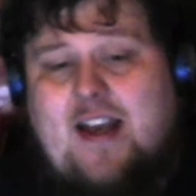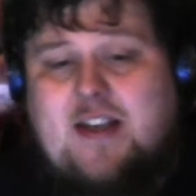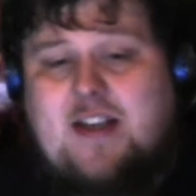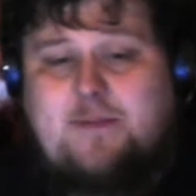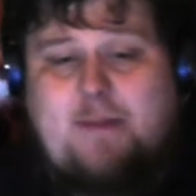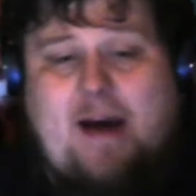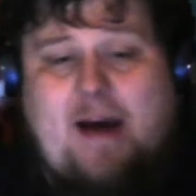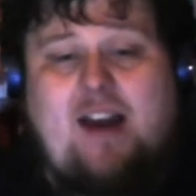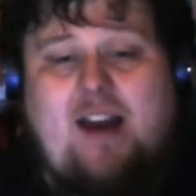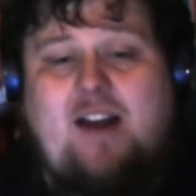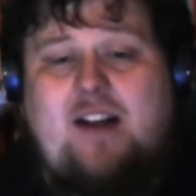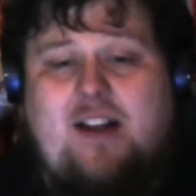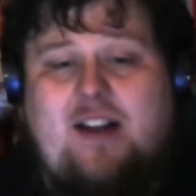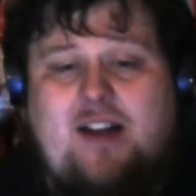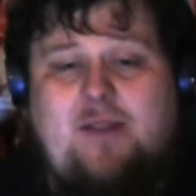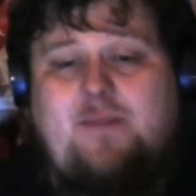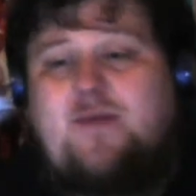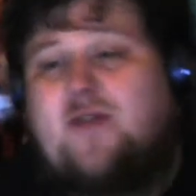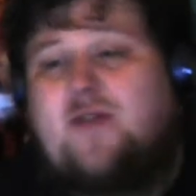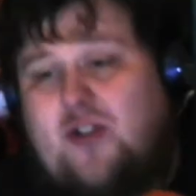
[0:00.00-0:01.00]
Balor
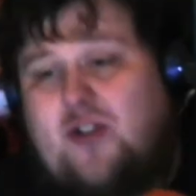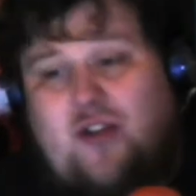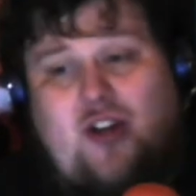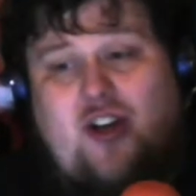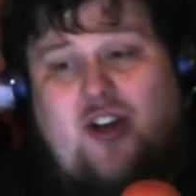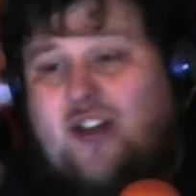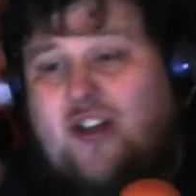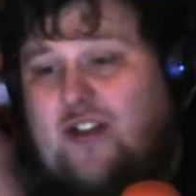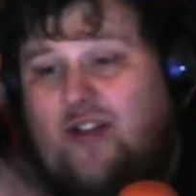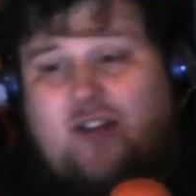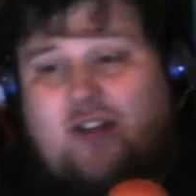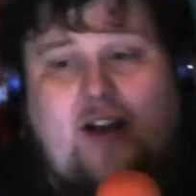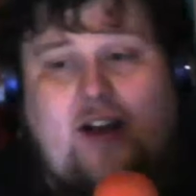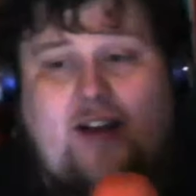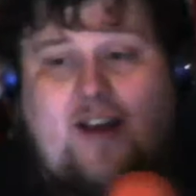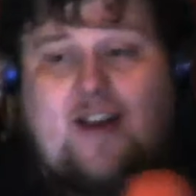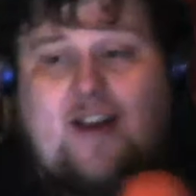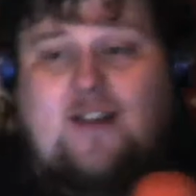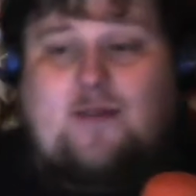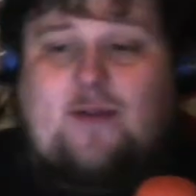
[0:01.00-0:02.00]
Club's good. I
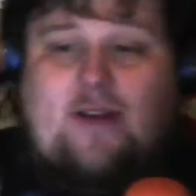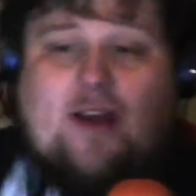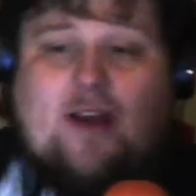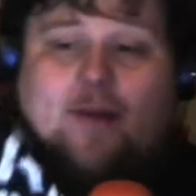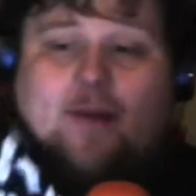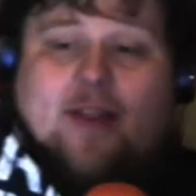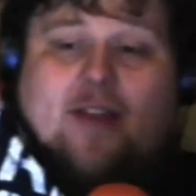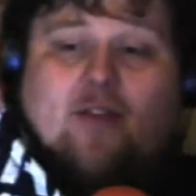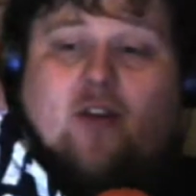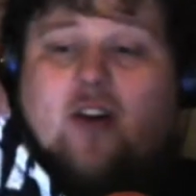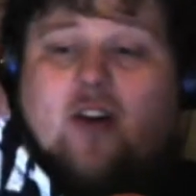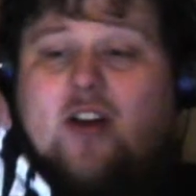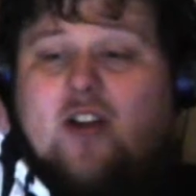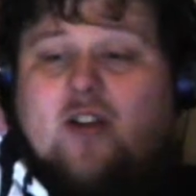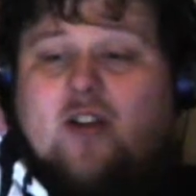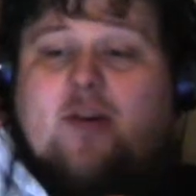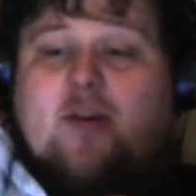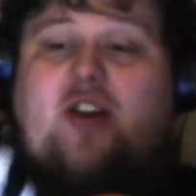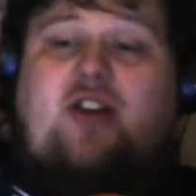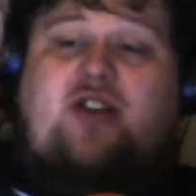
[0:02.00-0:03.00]
guess. We, I mean, they've already got
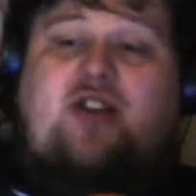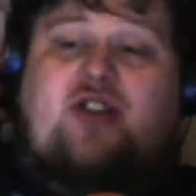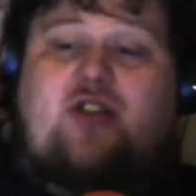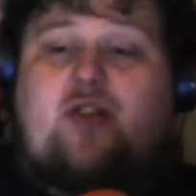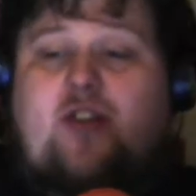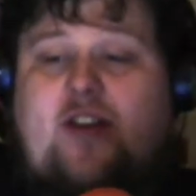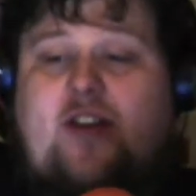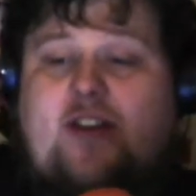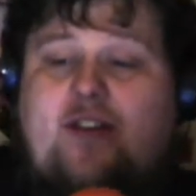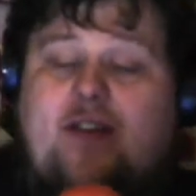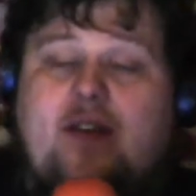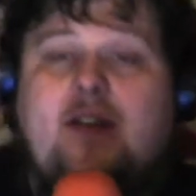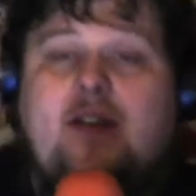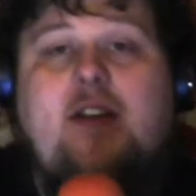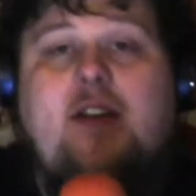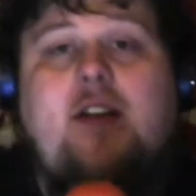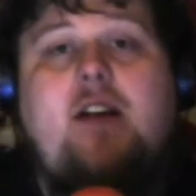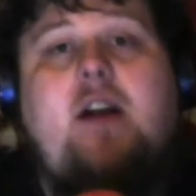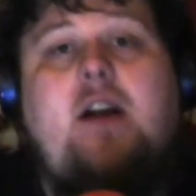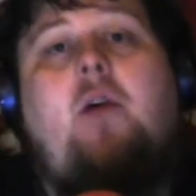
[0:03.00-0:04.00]
the merch sorted.
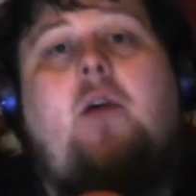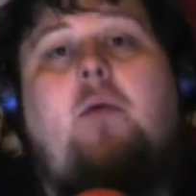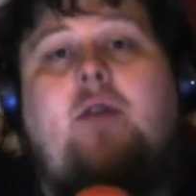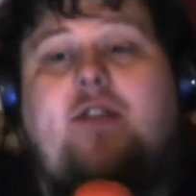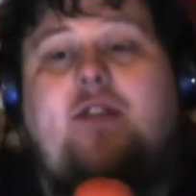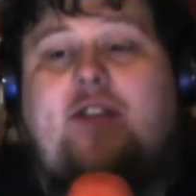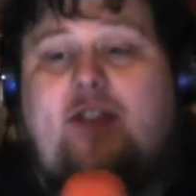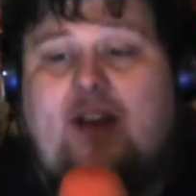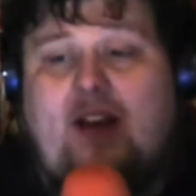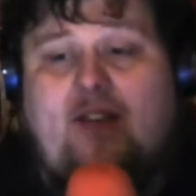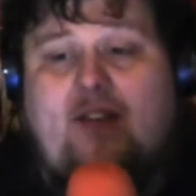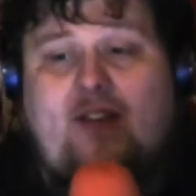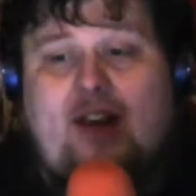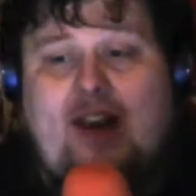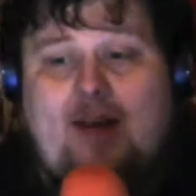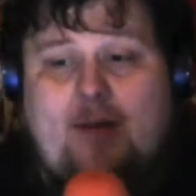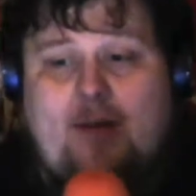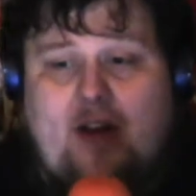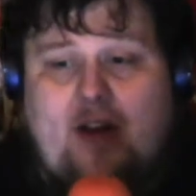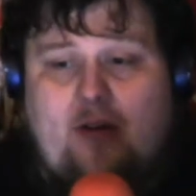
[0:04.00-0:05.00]
What do you guys think?
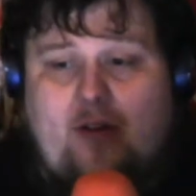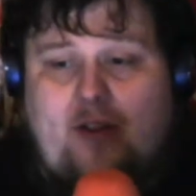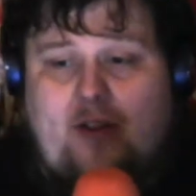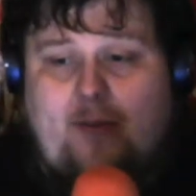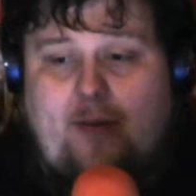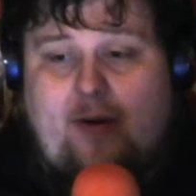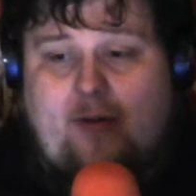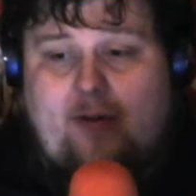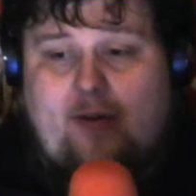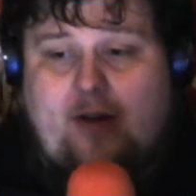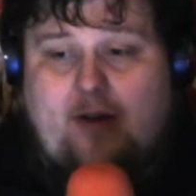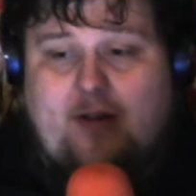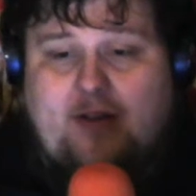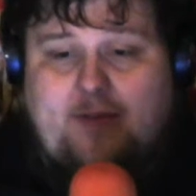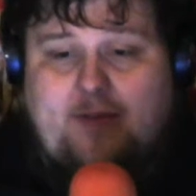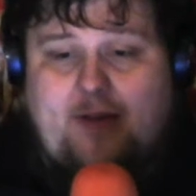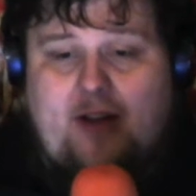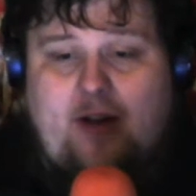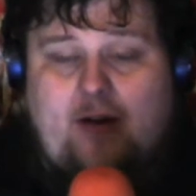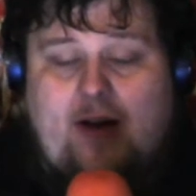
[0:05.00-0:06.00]
Let me know in the comments
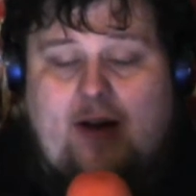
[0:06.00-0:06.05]
below.